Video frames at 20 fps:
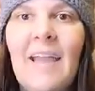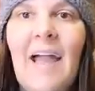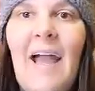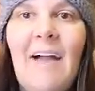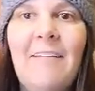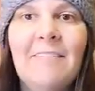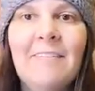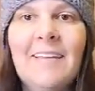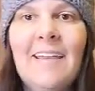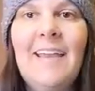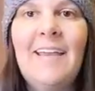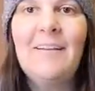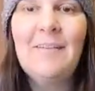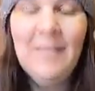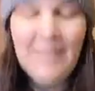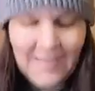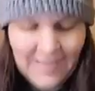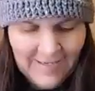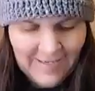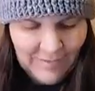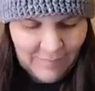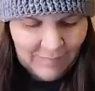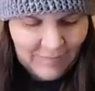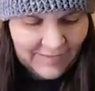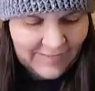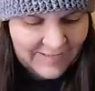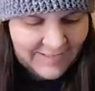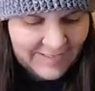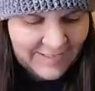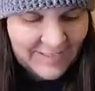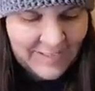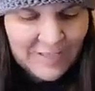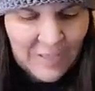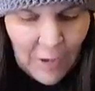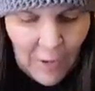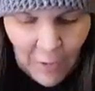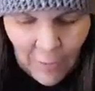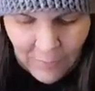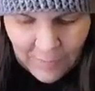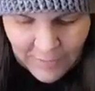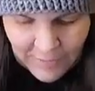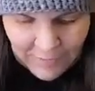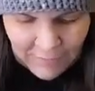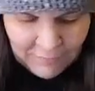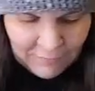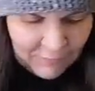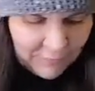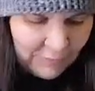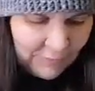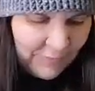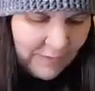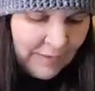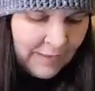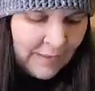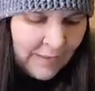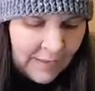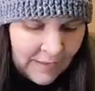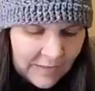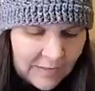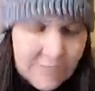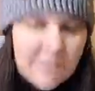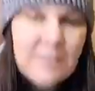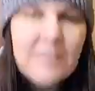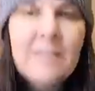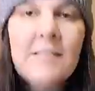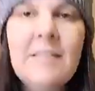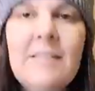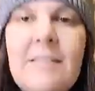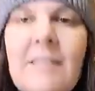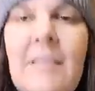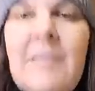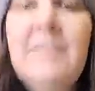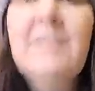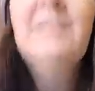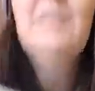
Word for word: Afghan, but it's so beautiful. And she did such